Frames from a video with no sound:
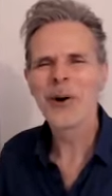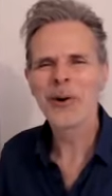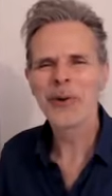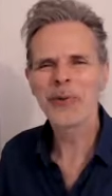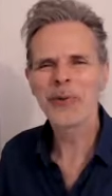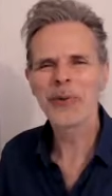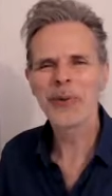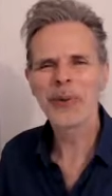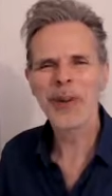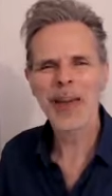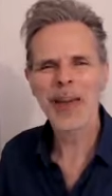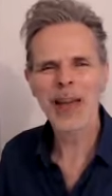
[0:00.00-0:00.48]

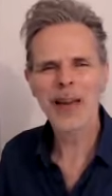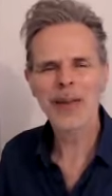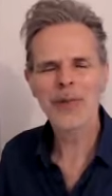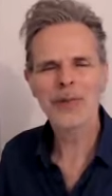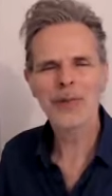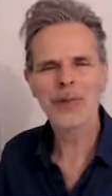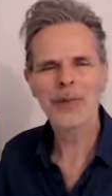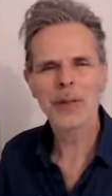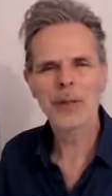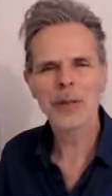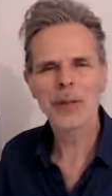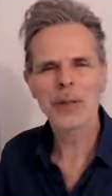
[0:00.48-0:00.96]
of your
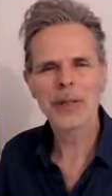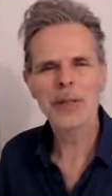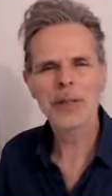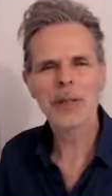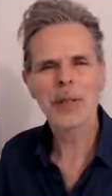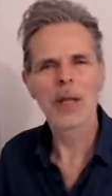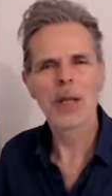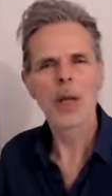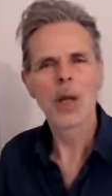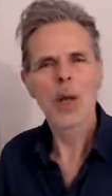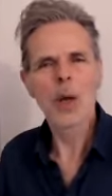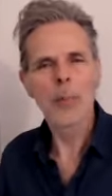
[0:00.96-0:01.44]
efforts,
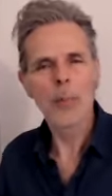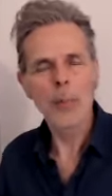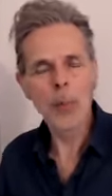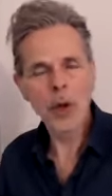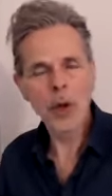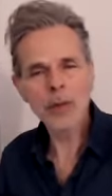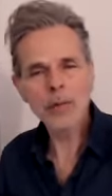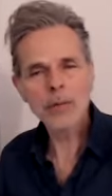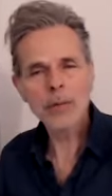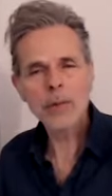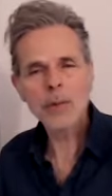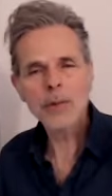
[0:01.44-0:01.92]

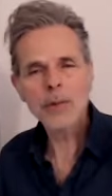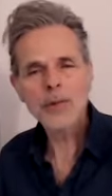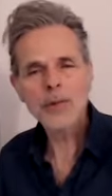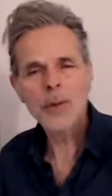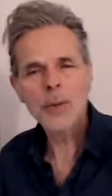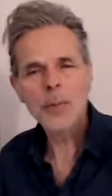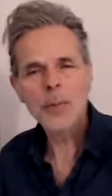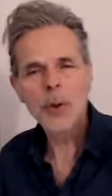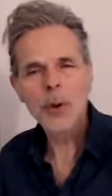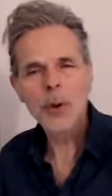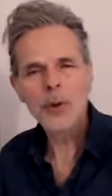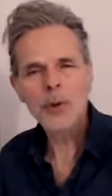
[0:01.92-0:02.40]
positive
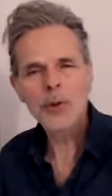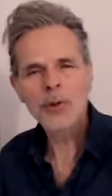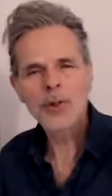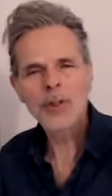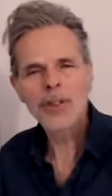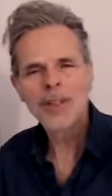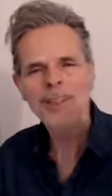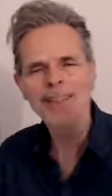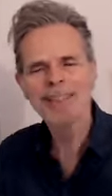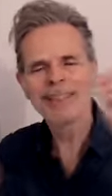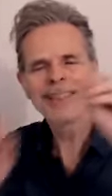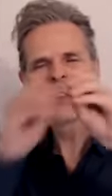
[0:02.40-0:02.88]

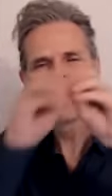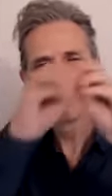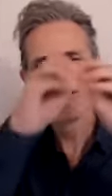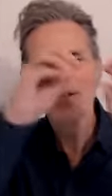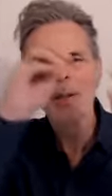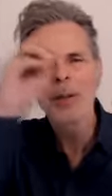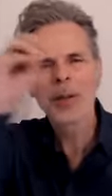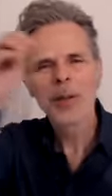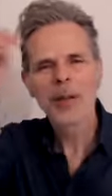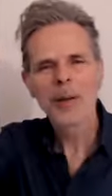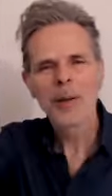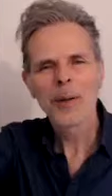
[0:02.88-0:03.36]
emotion,
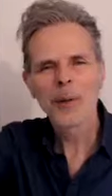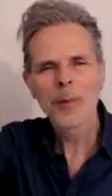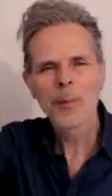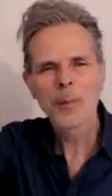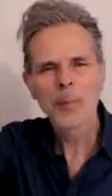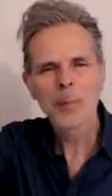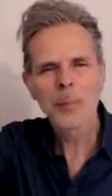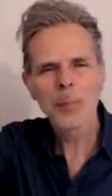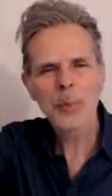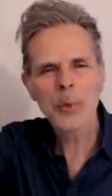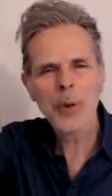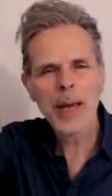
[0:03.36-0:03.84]

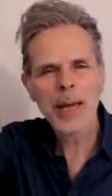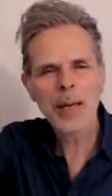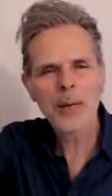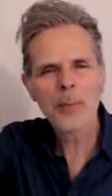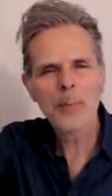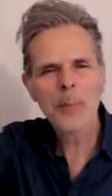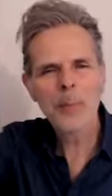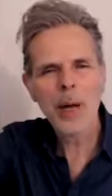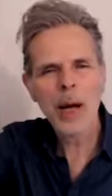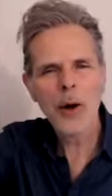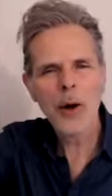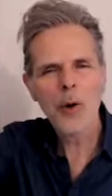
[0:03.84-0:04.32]

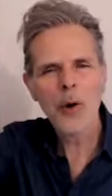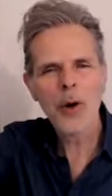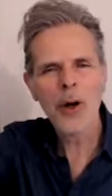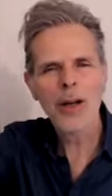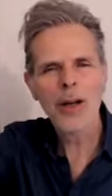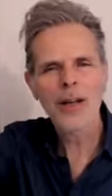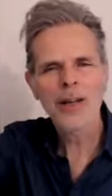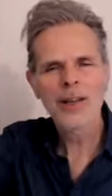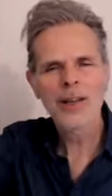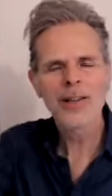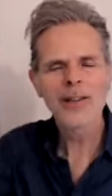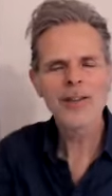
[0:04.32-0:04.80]
brain
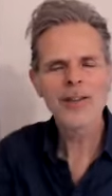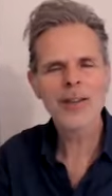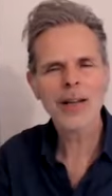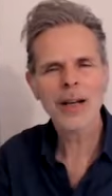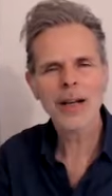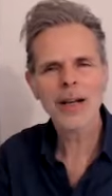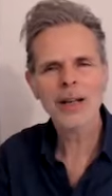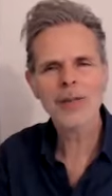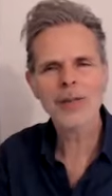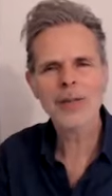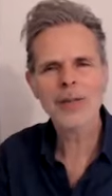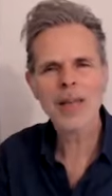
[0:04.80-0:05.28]
power,
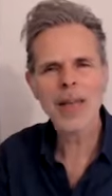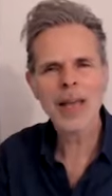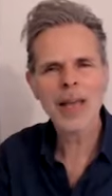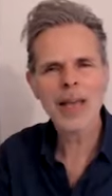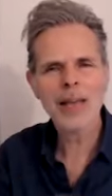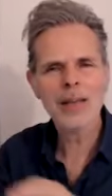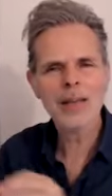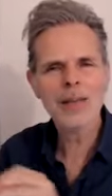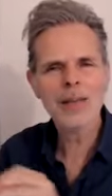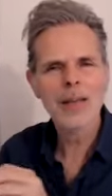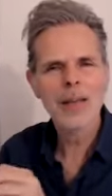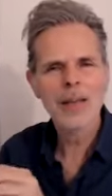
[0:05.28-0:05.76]

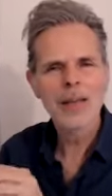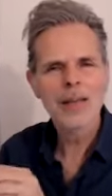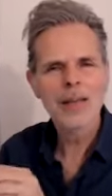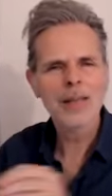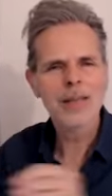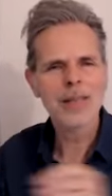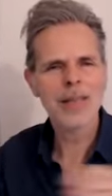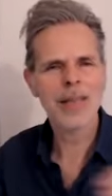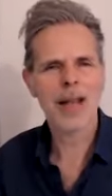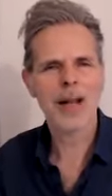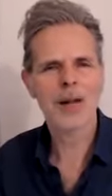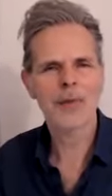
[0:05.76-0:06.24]
success,
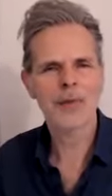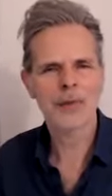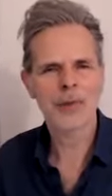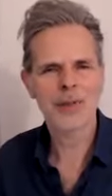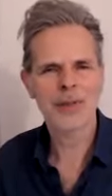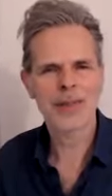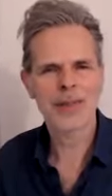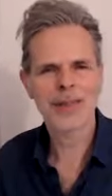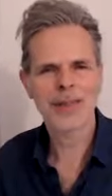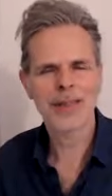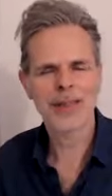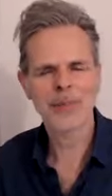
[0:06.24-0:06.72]

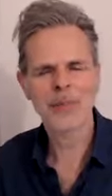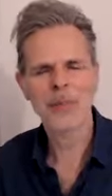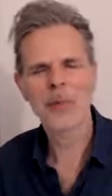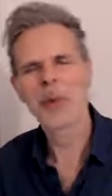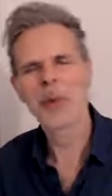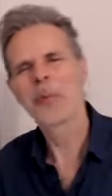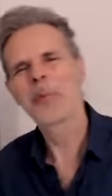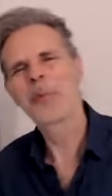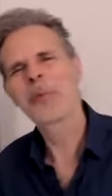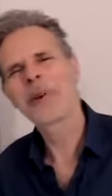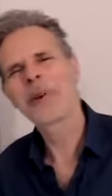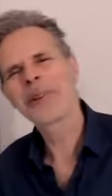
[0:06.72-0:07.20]
self-esteem,
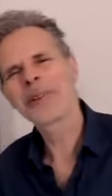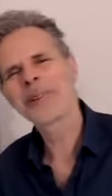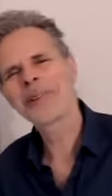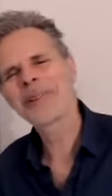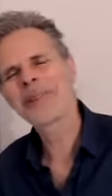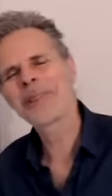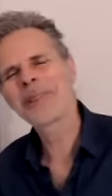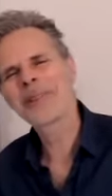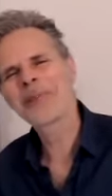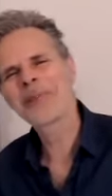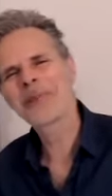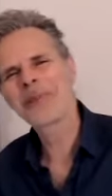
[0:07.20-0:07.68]

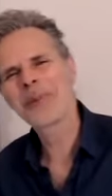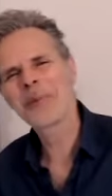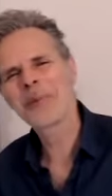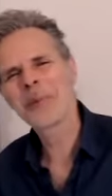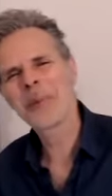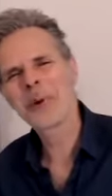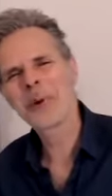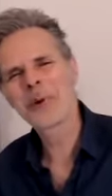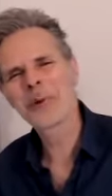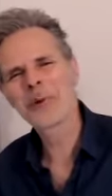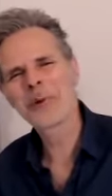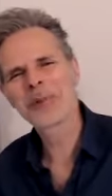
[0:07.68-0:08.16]
positive
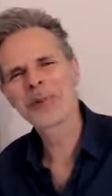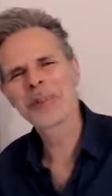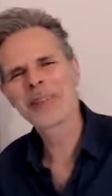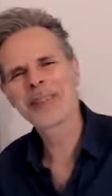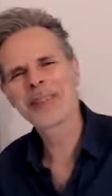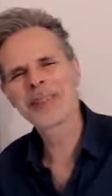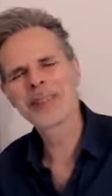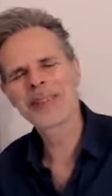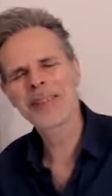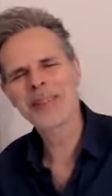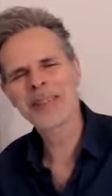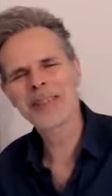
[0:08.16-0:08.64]

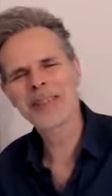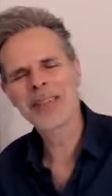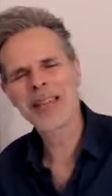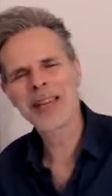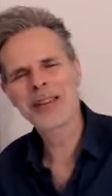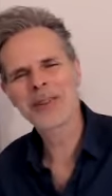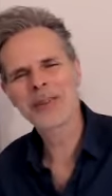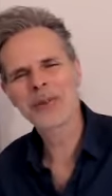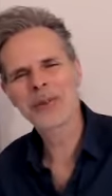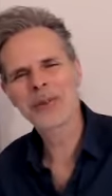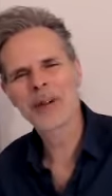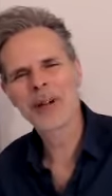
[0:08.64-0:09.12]
emotions,
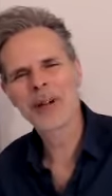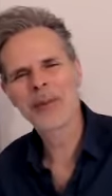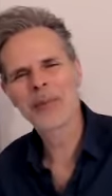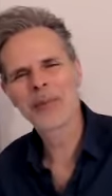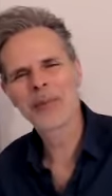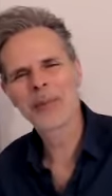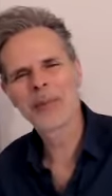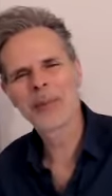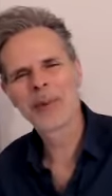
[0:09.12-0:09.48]
etc.